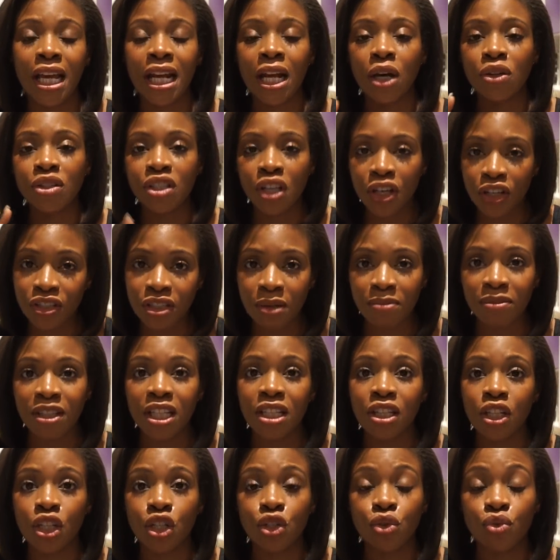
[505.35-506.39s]
And I'll tell you
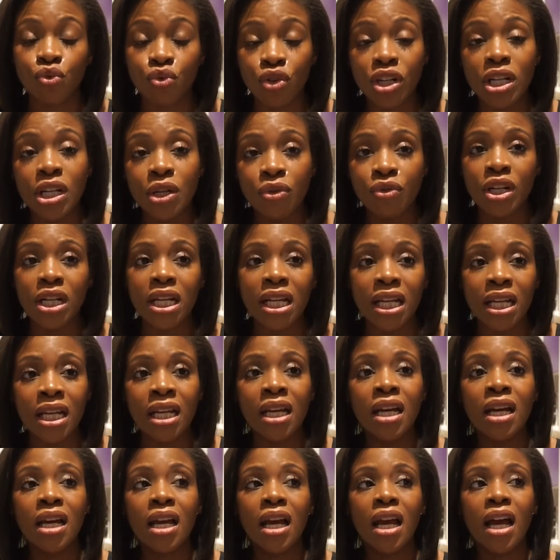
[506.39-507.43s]
something that is really,
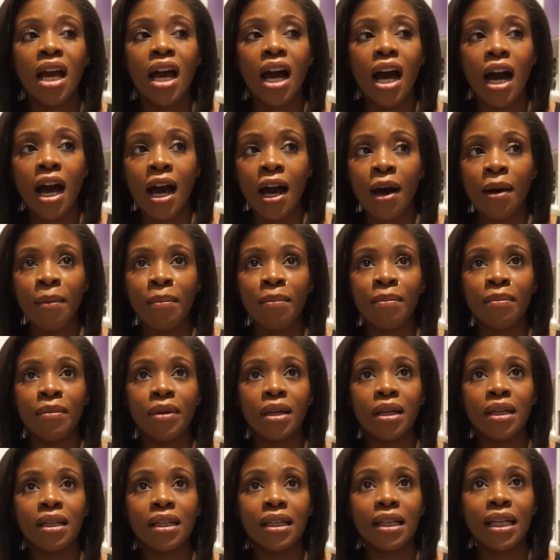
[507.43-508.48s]
really
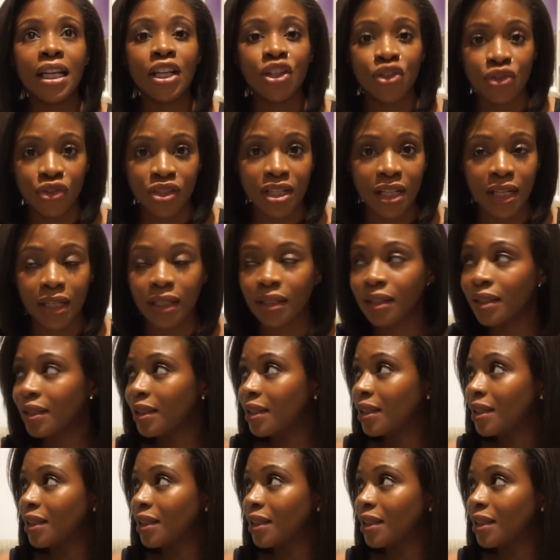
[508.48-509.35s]
interesting.